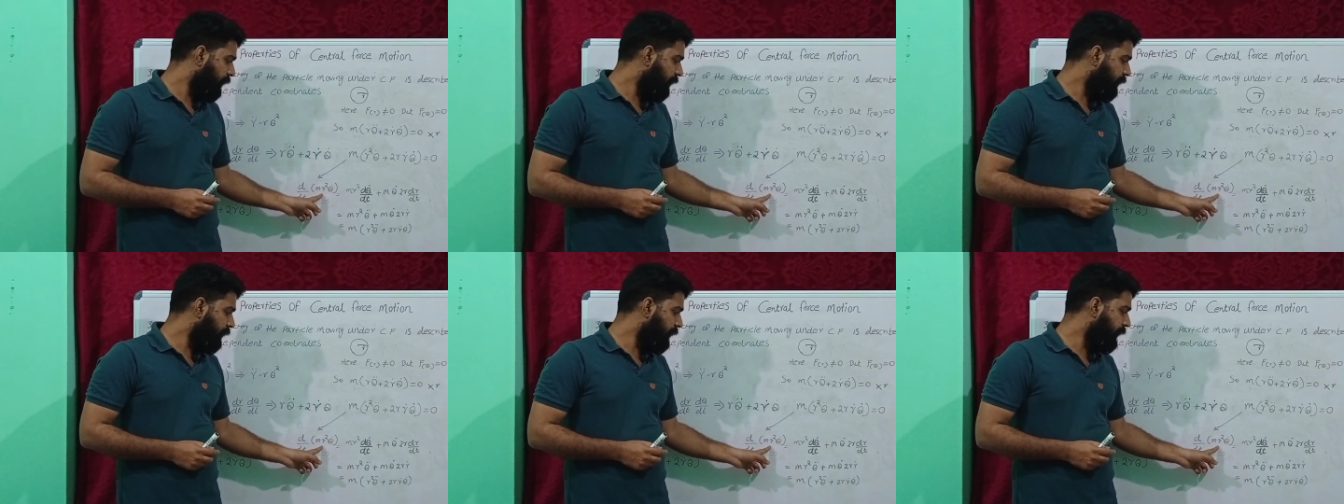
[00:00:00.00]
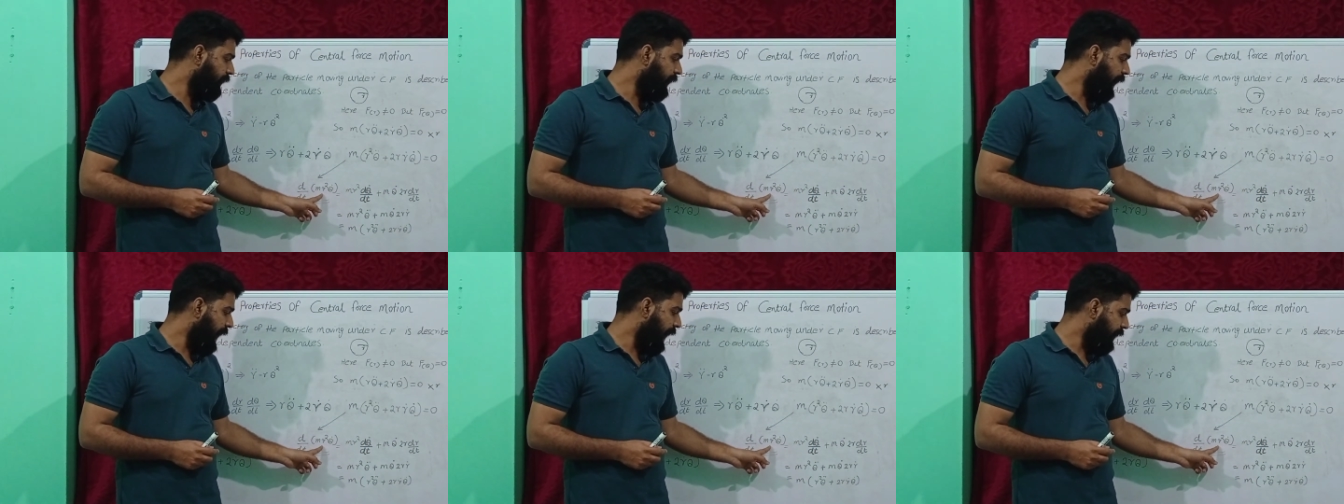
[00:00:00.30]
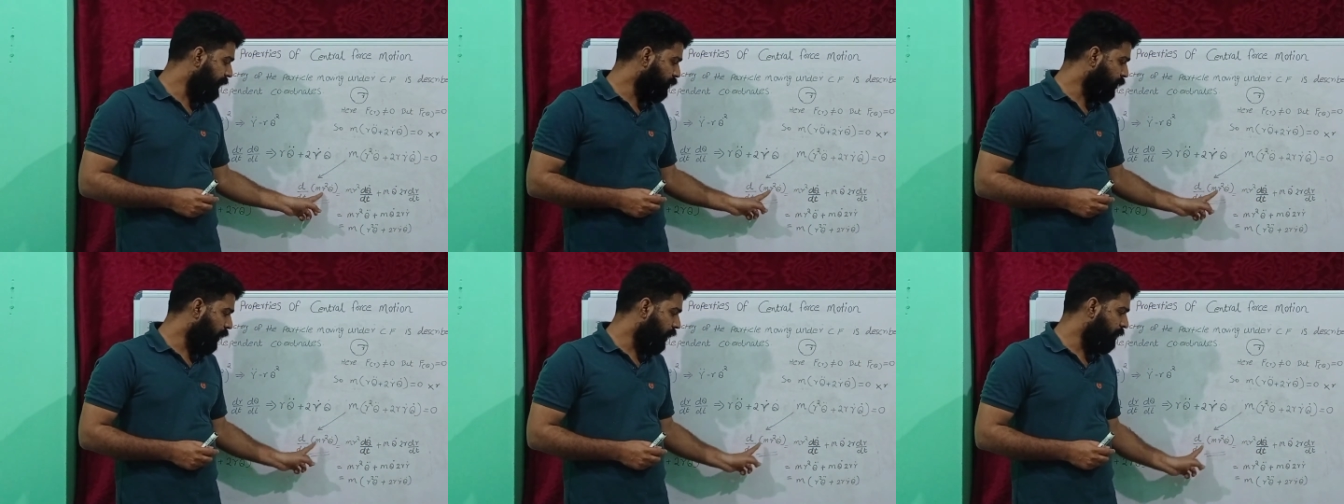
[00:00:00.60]
dr
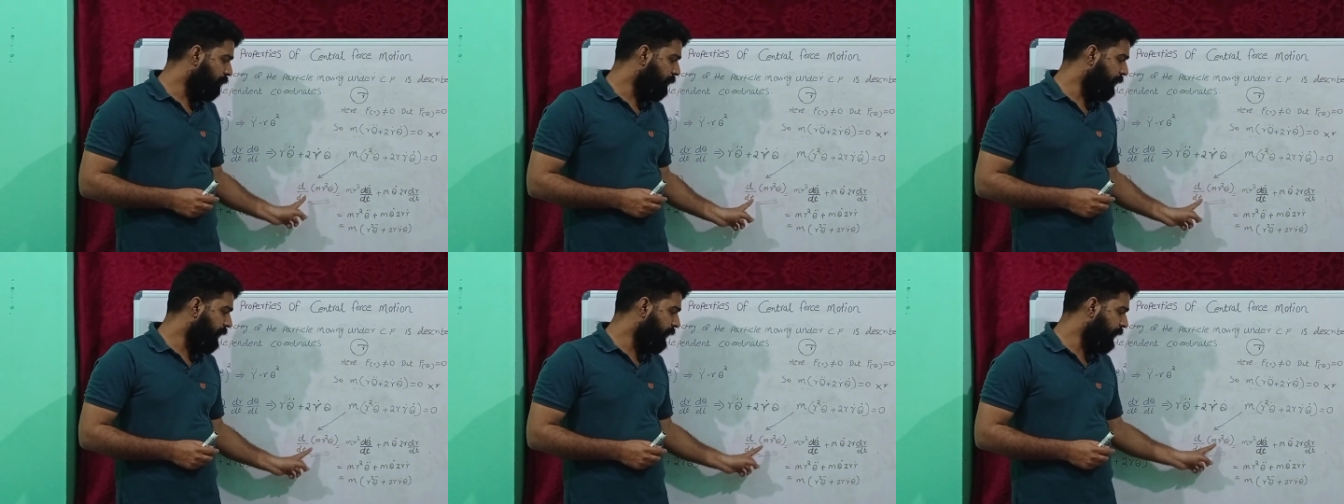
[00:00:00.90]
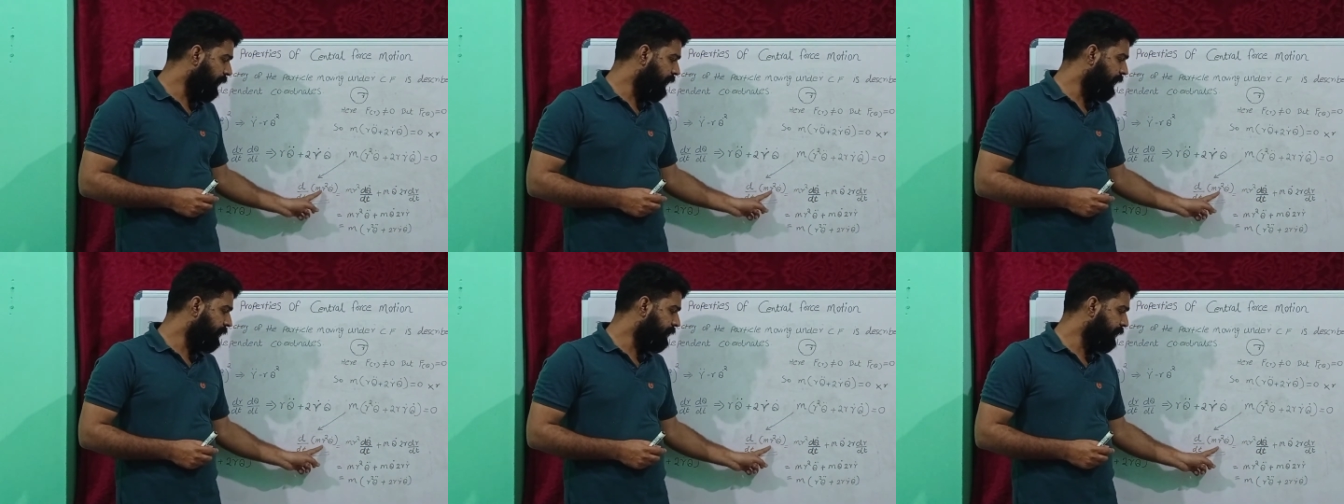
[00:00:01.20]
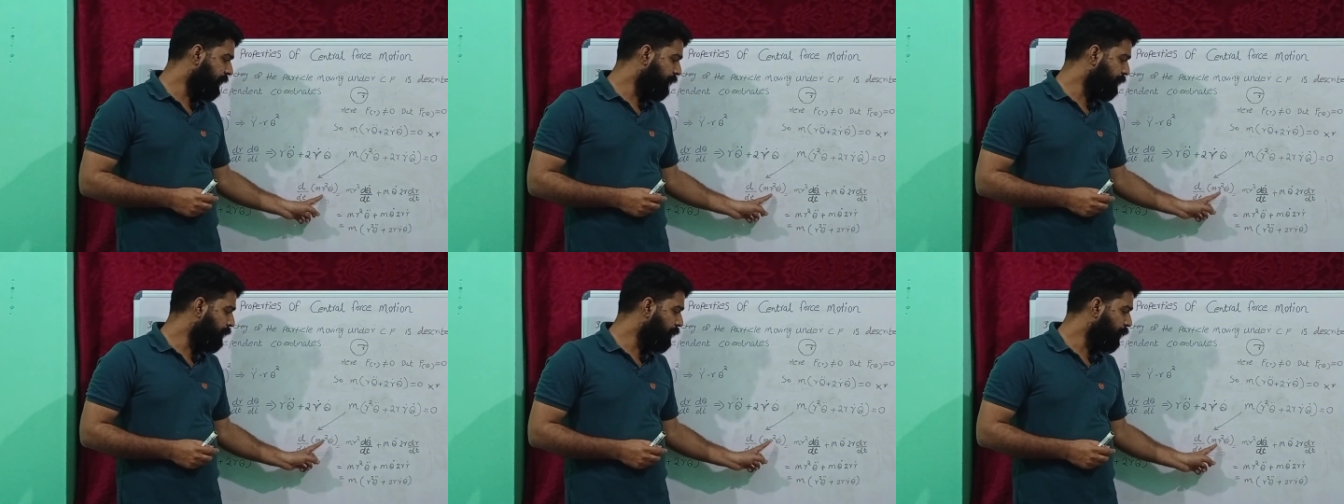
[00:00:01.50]
square by dt is
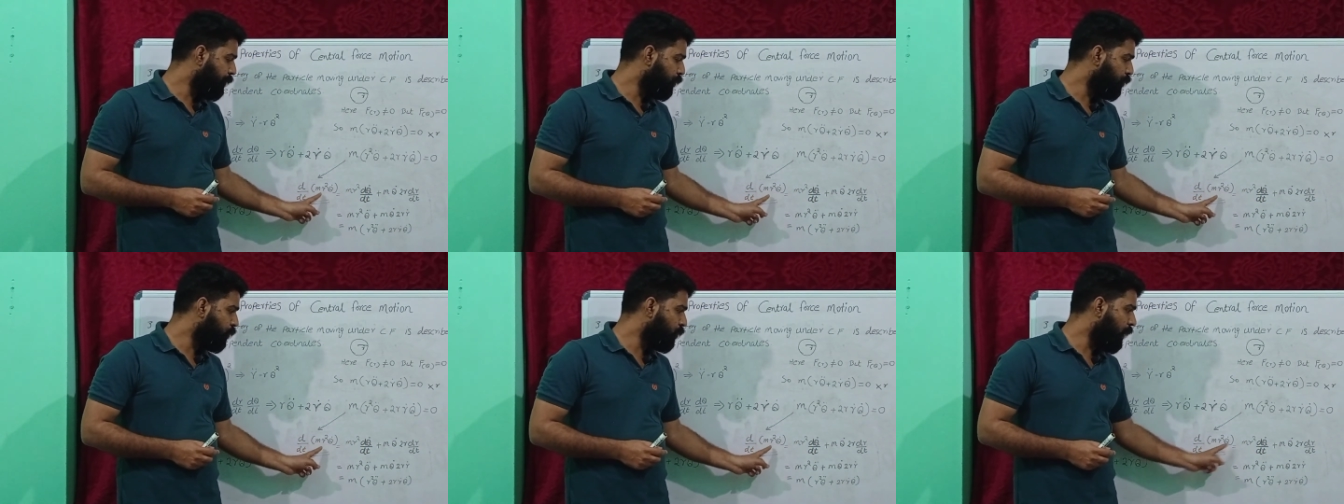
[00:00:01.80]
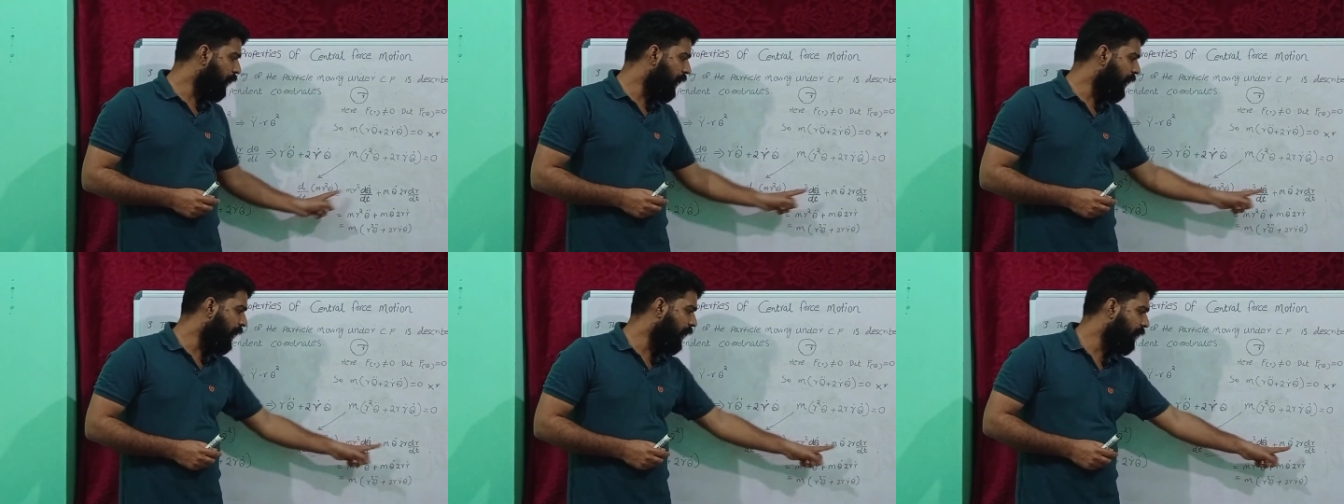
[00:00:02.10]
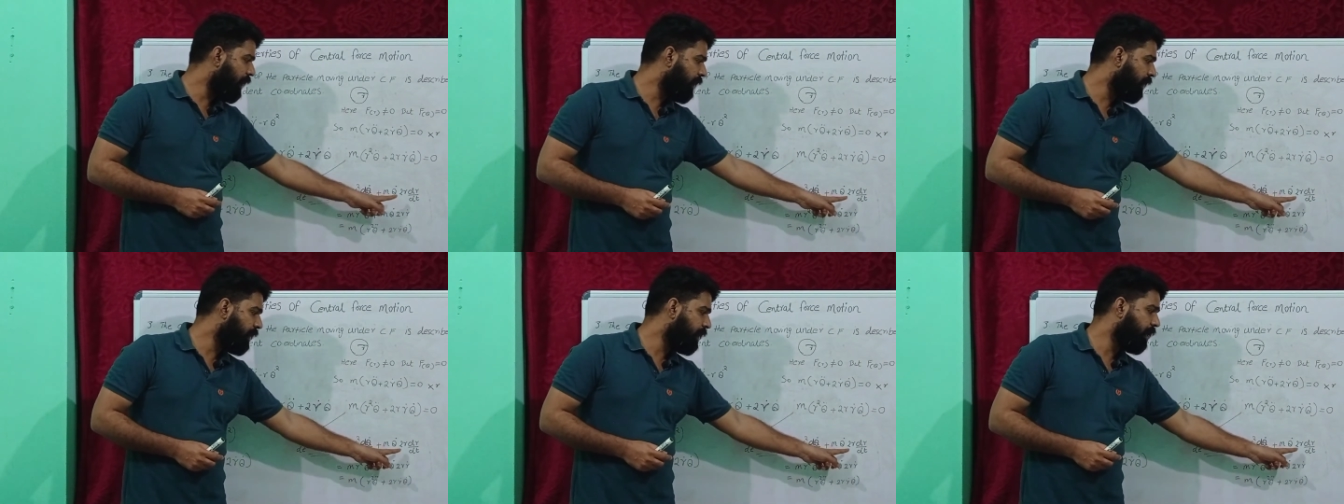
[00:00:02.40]
equal to
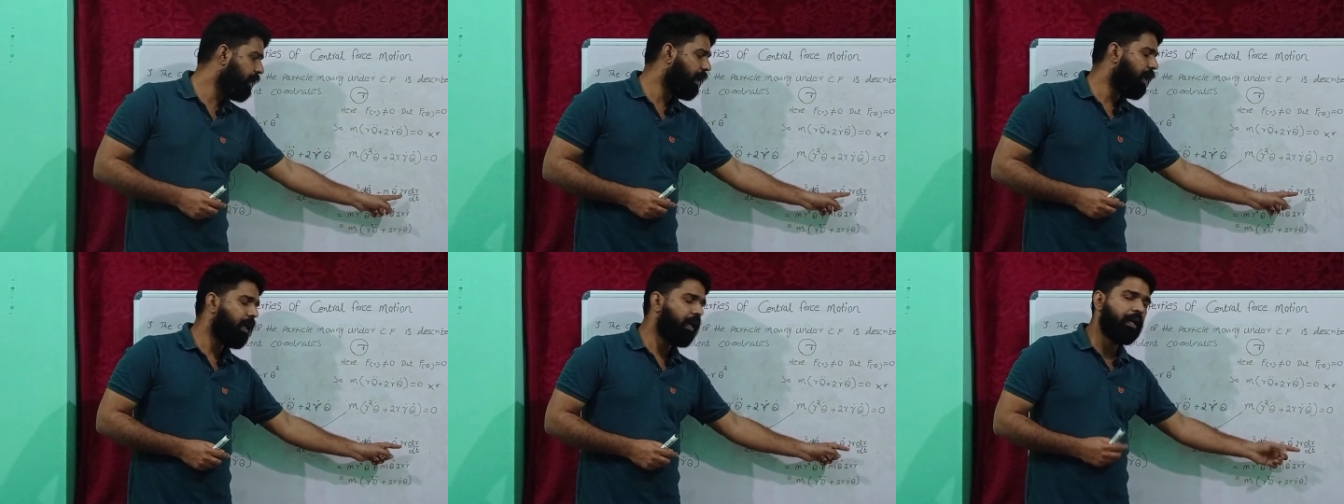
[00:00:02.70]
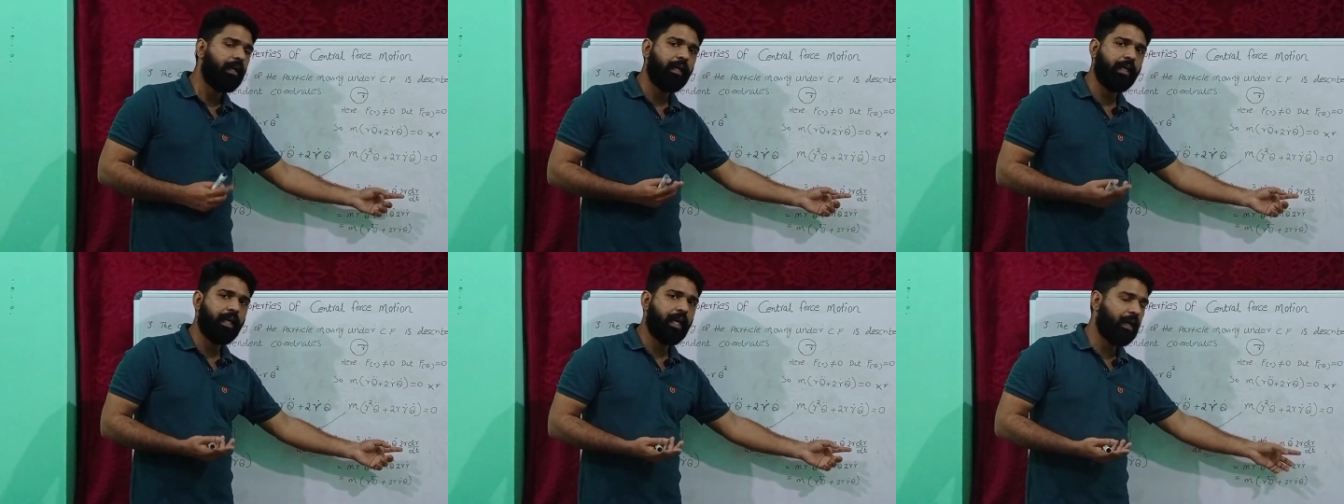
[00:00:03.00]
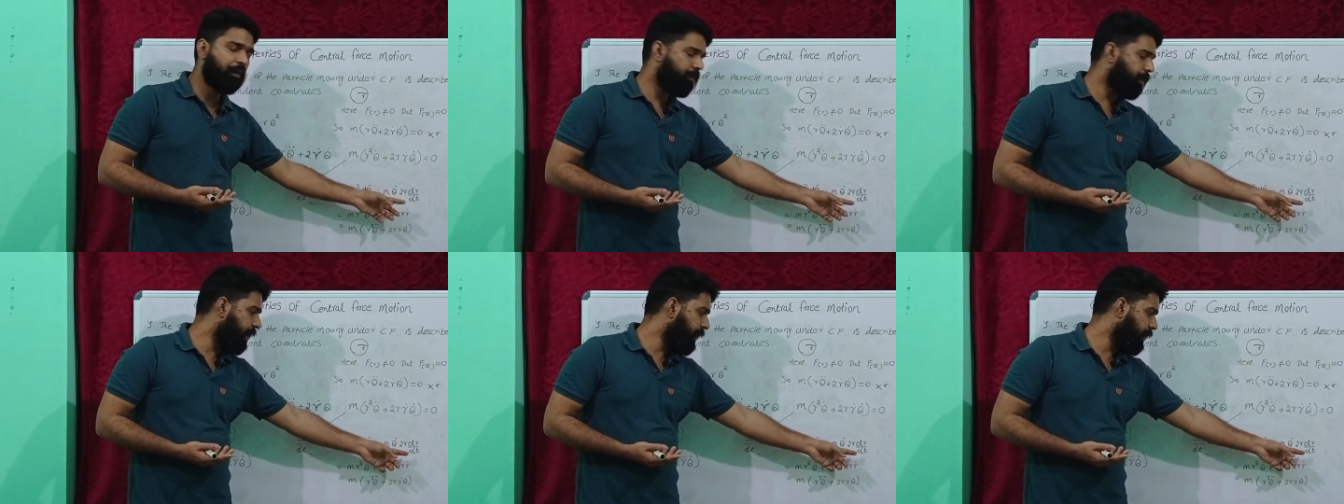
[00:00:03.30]
2r
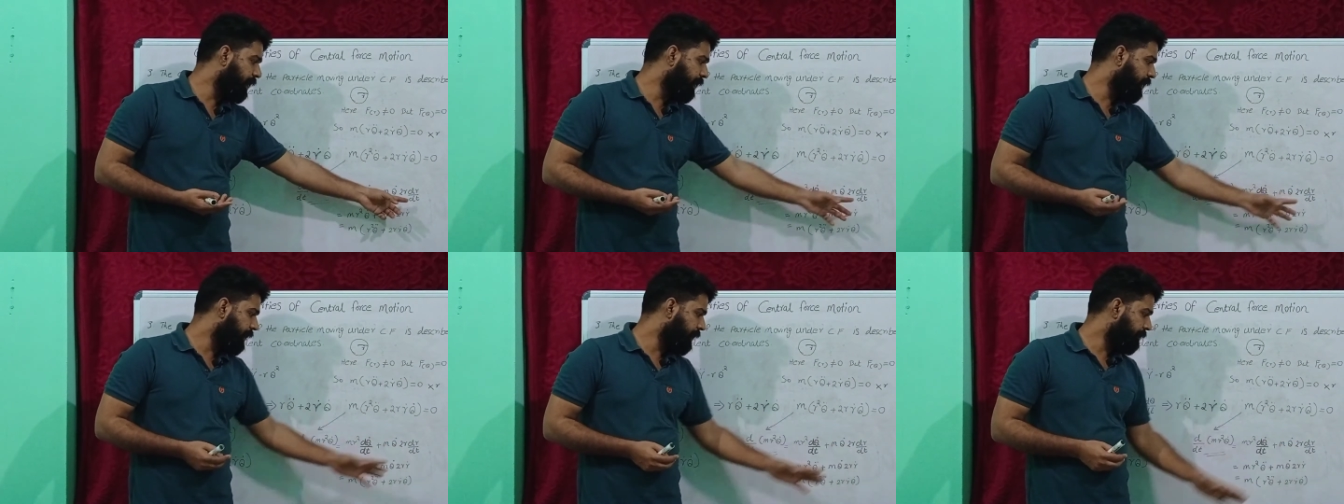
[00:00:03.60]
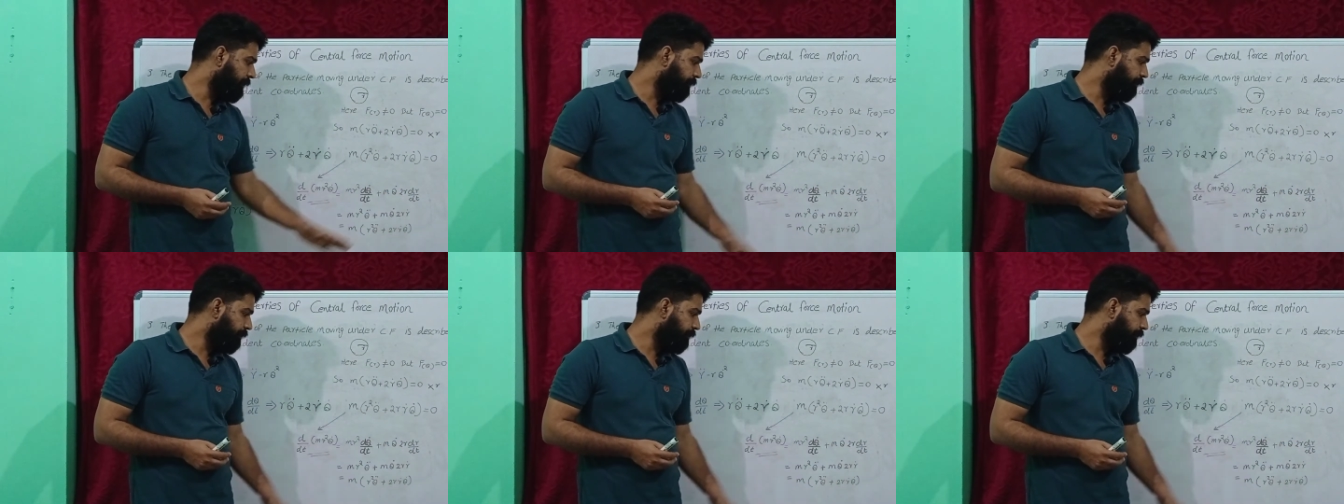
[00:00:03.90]
dr by dt.